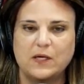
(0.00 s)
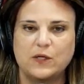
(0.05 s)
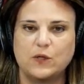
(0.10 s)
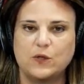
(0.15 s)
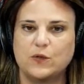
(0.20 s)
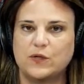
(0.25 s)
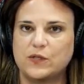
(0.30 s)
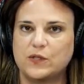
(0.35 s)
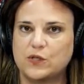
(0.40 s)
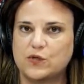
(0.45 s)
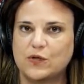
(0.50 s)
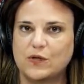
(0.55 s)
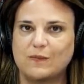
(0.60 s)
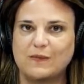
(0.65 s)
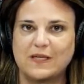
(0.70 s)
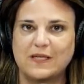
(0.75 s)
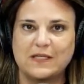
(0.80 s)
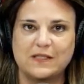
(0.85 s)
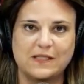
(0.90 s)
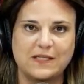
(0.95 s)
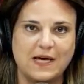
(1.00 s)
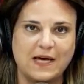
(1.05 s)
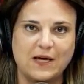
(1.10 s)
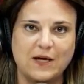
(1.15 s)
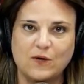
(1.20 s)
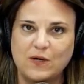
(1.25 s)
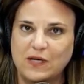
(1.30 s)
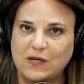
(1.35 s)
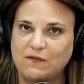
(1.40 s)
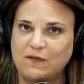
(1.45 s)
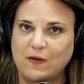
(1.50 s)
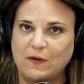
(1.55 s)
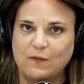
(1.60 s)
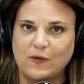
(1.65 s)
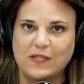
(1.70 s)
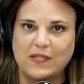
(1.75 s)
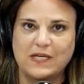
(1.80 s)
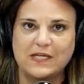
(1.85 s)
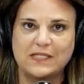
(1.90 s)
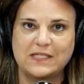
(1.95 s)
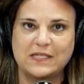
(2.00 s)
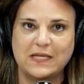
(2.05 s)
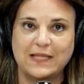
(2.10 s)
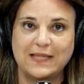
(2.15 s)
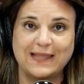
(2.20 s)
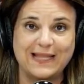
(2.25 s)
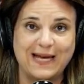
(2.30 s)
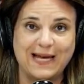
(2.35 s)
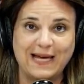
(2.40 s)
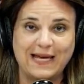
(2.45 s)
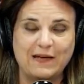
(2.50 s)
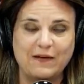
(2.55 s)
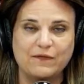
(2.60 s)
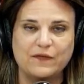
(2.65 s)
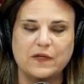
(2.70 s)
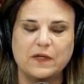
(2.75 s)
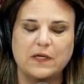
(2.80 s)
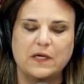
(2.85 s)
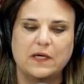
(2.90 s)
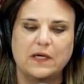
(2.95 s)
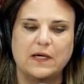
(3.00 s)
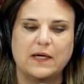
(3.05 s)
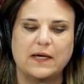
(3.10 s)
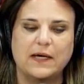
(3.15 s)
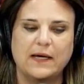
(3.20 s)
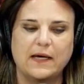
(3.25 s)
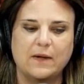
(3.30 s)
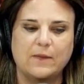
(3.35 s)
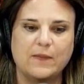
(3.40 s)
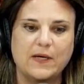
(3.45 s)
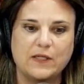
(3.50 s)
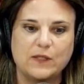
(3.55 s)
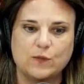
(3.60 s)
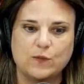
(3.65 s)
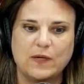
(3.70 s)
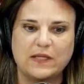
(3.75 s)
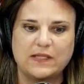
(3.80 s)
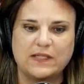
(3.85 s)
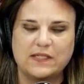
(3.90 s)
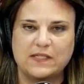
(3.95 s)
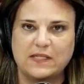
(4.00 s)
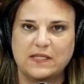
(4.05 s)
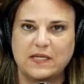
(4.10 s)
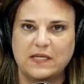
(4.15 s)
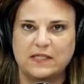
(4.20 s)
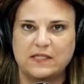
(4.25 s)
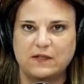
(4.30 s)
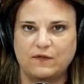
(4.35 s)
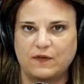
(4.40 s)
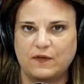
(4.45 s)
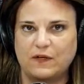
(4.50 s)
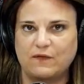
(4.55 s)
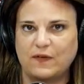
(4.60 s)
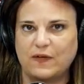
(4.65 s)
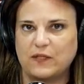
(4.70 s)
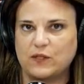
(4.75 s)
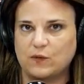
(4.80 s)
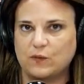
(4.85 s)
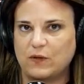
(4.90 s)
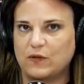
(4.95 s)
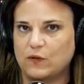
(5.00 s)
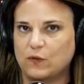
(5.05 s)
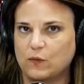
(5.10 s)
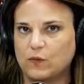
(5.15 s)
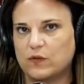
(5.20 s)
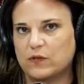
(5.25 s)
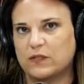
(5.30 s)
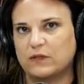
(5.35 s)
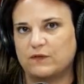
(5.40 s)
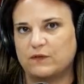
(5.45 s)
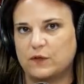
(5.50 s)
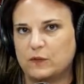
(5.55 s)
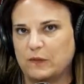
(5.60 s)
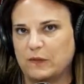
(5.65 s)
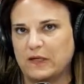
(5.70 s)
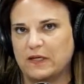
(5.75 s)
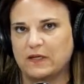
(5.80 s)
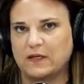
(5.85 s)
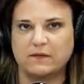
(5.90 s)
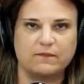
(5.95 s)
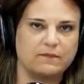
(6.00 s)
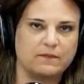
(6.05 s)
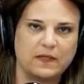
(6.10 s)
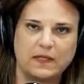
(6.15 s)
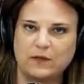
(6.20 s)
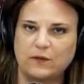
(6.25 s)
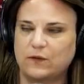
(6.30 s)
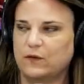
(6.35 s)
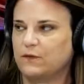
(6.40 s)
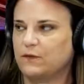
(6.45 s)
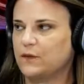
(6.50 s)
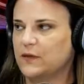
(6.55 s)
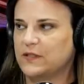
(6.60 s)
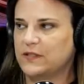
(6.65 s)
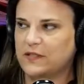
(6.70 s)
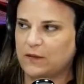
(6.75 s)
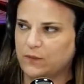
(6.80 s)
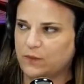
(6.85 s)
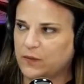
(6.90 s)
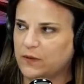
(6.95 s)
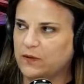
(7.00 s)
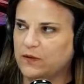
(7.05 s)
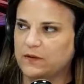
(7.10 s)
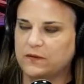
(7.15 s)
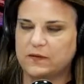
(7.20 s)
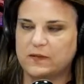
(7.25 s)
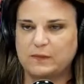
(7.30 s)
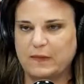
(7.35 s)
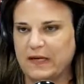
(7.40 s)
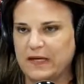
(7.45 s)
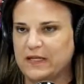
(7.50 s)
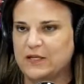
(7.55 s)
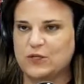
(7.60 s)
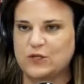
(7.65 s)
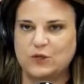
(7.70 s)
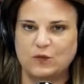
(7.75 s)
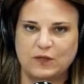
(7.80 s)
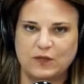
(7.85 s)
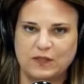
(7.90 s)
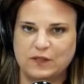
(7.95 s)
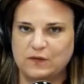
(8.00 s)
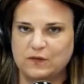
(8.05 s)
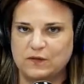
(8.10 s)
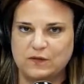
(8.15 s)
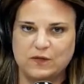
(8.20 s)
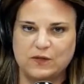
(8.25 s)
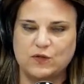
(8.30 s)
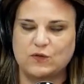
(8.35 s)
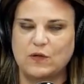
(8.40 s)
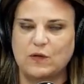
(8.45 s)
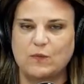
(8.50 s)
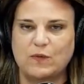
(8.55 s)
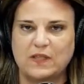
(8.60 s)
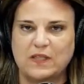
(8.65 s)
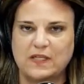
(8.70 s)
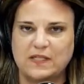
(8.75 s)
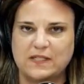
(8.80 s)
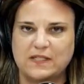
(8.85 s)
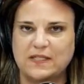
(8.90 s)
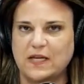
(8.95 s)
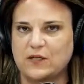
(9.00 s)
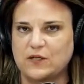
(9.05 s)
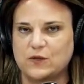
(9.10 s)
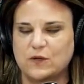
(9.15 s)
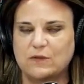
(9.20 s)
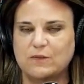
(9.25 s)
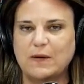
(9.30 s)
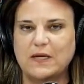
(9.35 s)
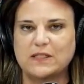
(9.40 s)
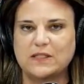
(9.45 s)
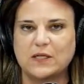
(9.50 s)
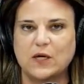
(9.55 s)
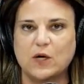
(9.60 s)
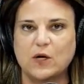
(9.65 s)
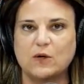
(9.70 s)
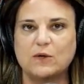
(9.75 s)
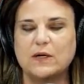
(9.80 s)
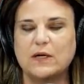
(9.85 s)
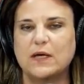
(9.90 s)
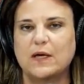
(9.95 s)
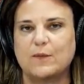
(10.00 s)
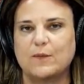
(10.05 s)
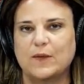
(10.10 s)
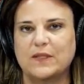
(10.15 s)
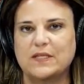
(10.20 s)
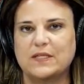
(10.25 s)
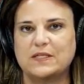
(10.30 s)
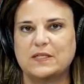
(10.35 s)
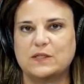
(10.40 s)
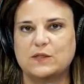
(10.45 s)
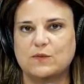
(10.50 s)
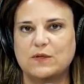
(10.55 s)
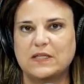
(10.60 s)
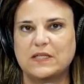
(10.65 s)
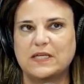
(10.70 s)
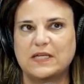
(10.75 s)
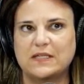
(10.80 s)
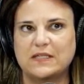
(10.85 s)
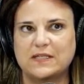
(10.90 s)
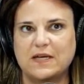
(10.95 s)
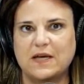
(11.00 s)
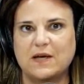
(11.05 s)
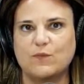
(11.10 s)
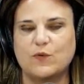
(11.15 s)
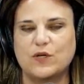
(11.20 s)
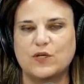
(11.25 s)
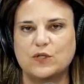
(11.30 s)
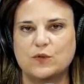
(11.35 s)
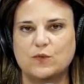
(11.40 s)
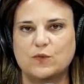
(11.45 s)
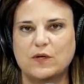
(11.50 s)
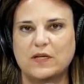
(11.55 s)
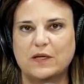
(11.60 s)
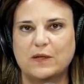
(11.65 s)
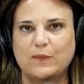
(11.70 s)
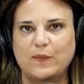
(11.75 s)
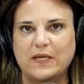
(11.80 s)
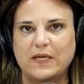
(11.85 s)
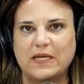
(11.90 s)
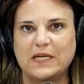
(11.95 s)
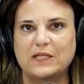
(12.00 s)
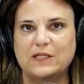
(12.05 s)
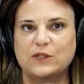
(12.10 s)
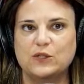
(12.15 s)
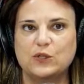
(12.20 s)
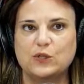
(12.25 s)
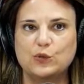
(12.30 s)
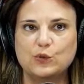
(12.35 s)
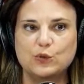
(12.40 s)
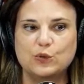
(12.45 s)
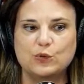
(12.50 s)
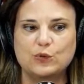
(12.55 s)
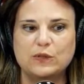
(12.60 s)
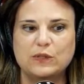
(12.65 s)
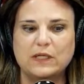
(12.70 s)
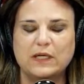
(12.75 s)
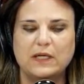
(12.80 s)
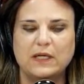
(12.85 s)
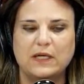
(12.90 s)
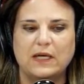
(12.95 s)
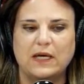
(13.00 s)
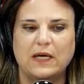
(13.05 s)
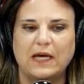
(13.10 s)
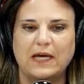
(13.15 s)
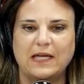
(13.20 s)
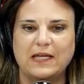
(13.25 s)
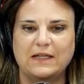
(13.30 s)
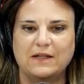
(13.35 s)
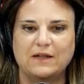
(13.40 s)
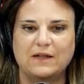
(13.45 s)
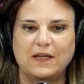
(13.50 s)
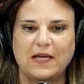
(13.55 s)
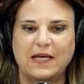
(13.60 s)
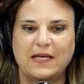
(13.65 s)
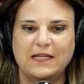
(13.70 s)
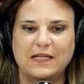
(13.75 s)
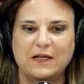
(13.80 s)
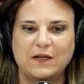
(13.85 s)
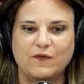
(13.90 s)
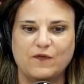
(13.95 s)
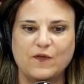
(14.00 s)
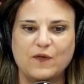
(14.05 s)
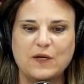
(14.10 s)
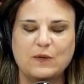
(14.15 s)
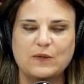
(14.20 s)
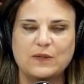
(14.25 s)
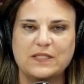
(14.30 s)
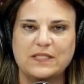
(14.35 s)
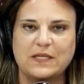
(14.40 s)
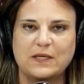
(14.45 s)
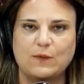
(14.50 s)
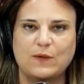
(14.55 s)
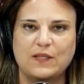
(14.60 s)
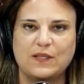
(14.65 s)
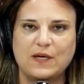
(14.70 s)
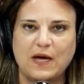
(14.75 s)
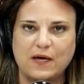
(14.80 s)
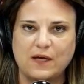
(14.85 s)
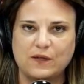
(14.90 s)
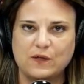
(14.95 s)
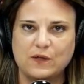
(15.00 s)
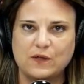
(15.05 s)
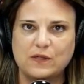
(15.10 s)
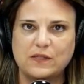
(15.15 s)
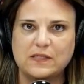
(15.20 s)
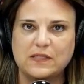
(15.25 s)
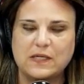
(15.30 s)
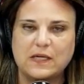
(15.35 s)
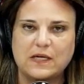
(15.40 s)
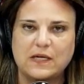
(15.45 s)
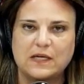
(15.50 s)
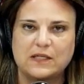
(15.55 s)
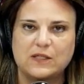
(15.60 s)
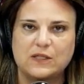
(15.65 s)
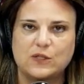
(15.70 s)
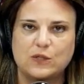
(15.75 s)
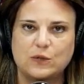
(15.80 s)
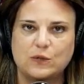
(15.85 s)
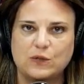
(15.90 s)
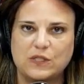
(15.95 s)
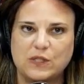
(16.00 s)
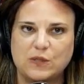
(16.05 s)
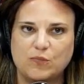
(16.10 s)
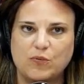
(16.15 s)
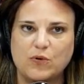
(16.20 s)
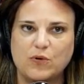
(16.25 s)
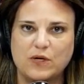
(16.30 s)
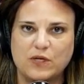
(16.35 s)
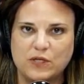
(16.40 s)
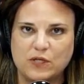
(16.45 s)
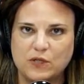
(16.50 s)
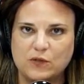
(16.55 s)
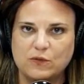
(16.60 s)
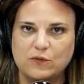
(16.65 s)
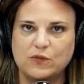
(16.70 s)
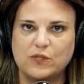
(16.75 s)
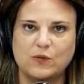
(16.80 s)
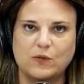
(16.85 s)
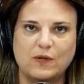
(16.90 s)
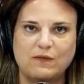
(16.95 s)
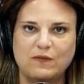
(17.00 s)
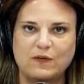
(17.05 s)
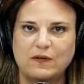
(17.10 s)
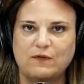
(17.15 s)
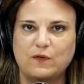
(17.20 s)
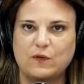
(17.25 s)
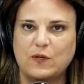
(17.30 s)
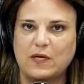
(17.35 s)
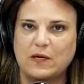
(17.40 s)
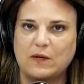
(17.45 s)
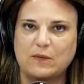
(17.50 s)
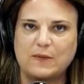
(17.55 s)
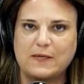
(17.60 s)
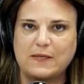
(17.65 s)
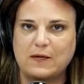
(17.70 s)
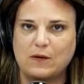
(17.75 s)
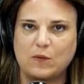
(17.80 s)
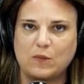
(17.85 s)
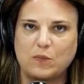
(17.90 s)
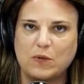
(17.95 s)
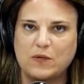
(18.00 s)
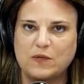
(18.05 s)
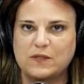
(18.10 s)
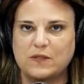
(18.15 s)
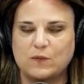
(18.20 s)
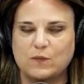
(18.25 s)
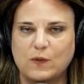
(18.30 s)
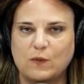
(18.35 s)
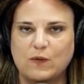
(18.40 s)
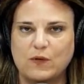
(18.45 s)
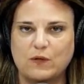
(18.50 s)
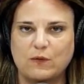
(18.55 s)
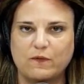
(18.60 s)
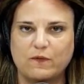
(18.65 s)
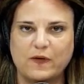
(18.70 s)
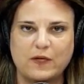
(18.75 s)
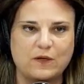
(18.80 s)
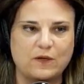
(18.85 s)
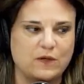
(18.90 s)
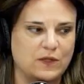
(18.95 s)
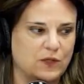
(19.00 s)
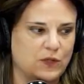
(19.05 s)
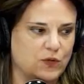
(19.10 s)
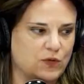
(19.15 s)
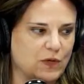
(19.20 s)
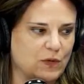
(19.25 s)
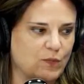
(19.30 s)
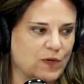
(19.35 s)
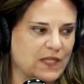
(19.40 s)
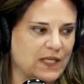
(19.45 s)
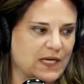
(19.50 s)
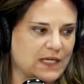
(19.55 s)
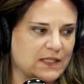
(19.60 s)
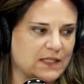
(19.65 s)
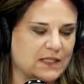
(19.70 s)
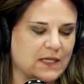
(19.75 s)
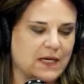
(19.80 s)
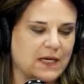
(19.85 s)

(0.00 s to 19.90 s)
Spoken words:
You can stream the entire event with us live, as well as the different events around the world. If you speak, I don't know, for example, Spanish, you can stream with the center in Mexico. But this is really a time where you want to be in tune and at a frequency with others to support you. So even if you can't be there in person, we want to invite you to stream with us.